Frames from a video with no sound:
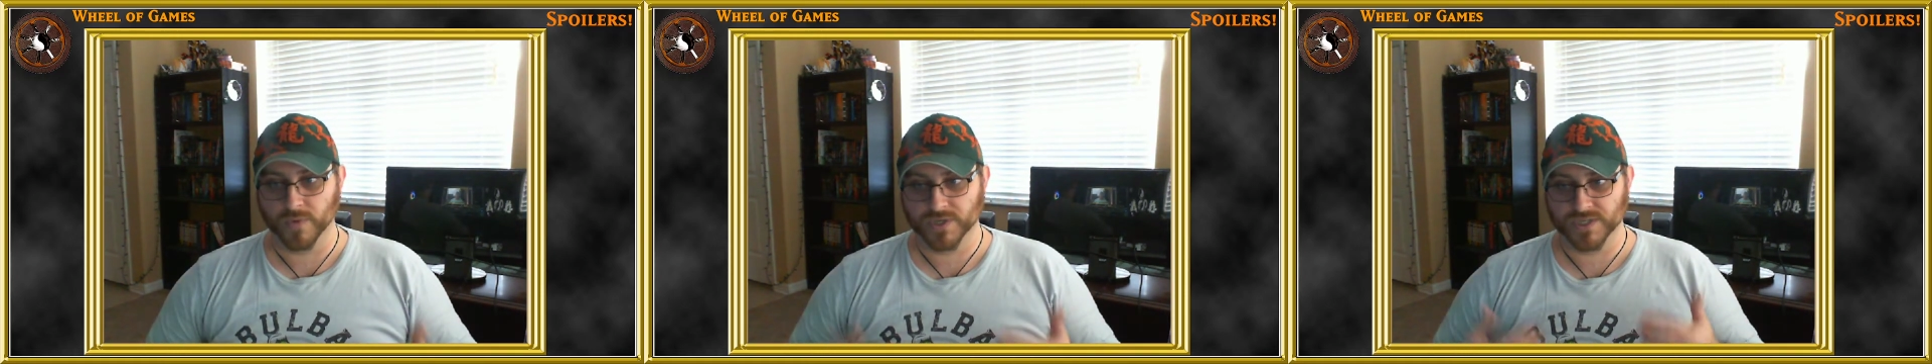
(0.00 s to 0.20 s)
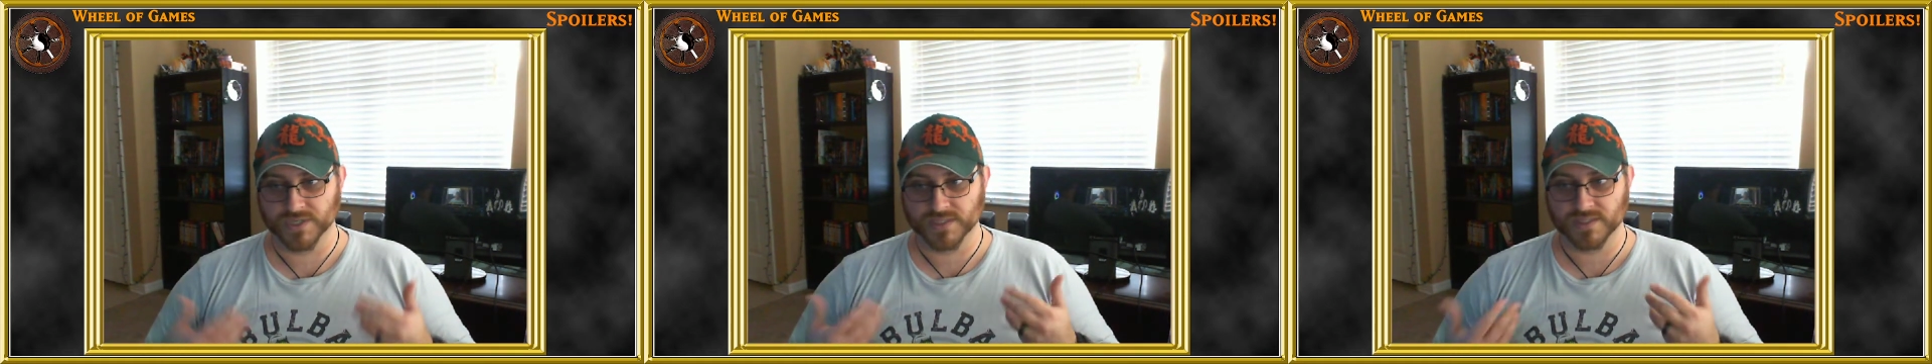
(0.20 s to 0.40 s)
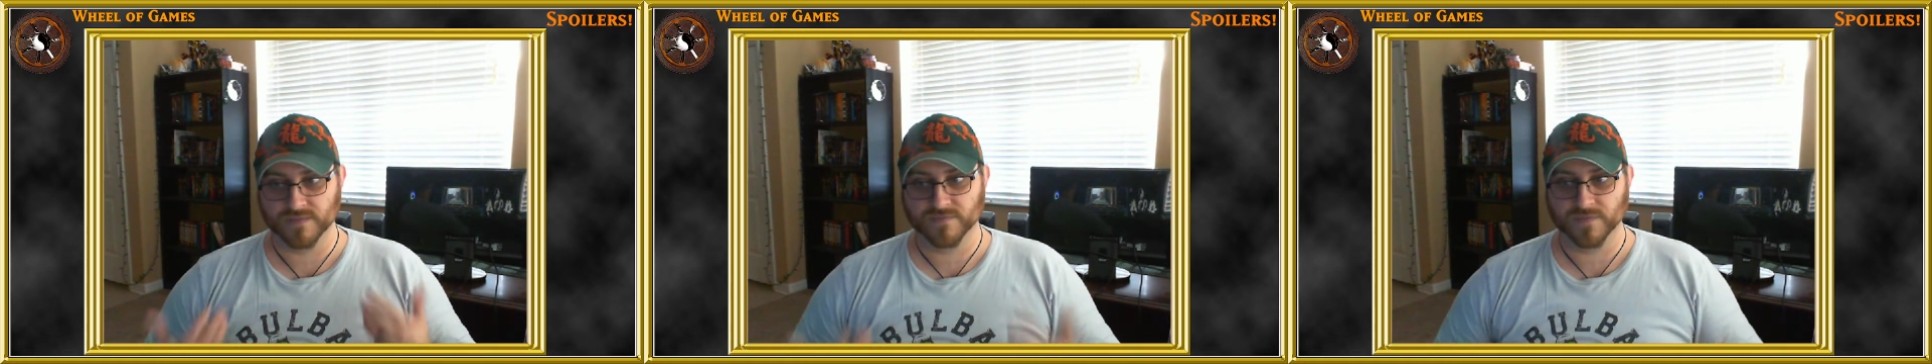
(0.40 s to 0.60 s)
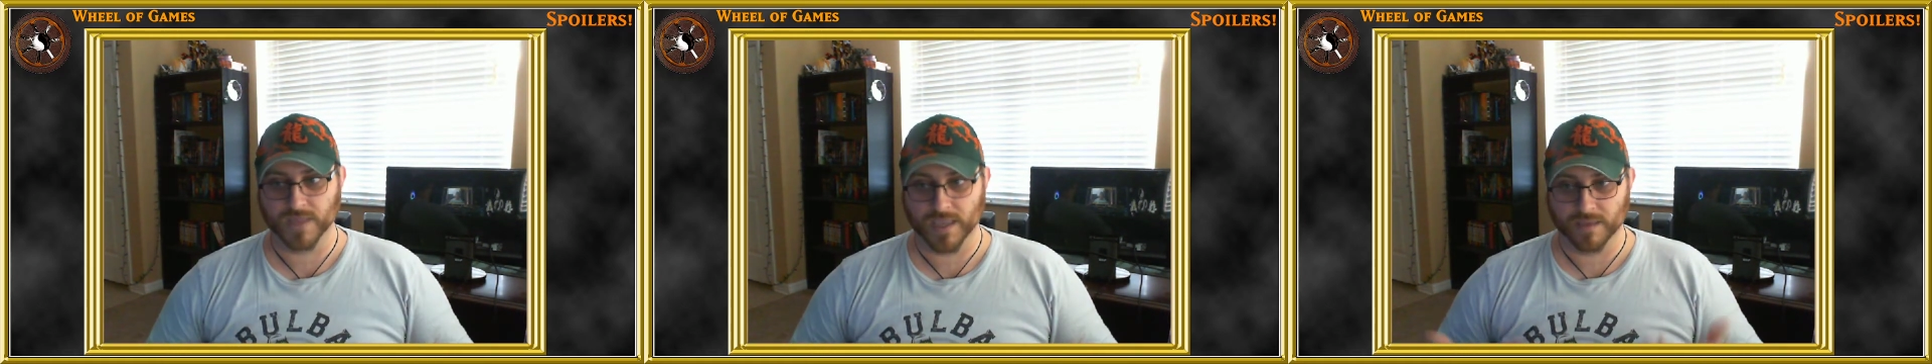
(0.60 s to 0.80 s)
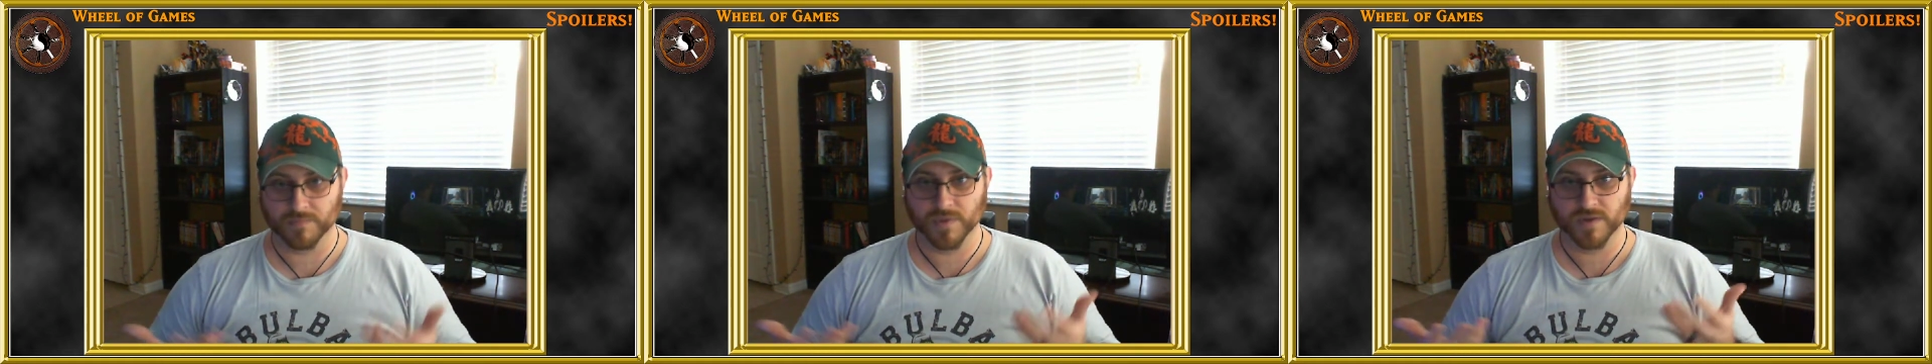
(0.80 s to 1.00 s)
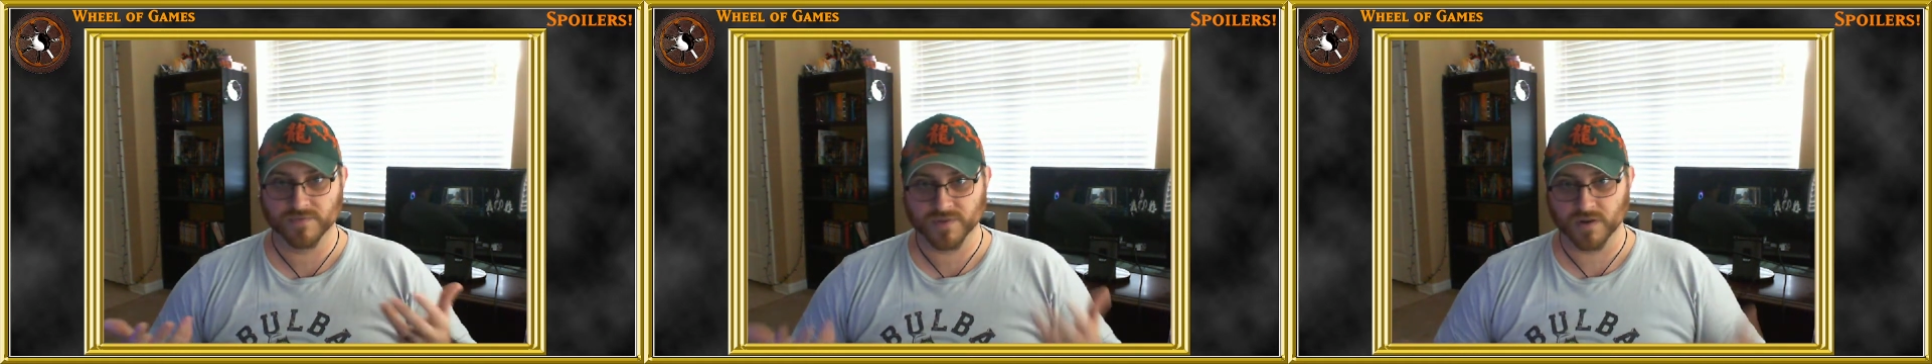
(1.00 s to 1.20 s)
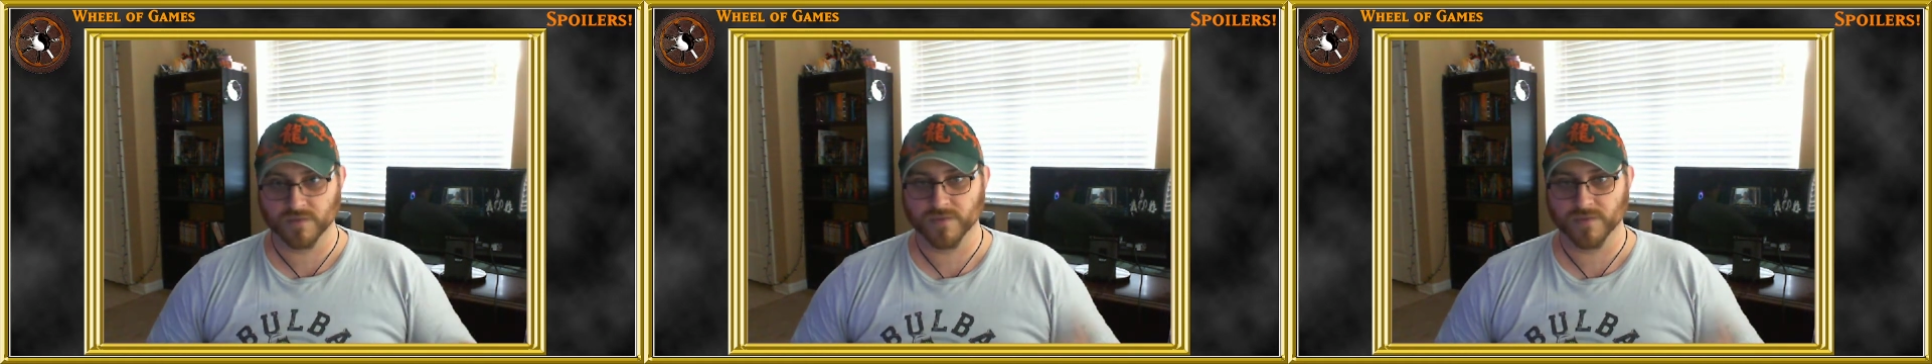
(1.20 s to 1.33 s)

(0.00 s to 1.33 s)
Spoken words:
which is the Flame of Tar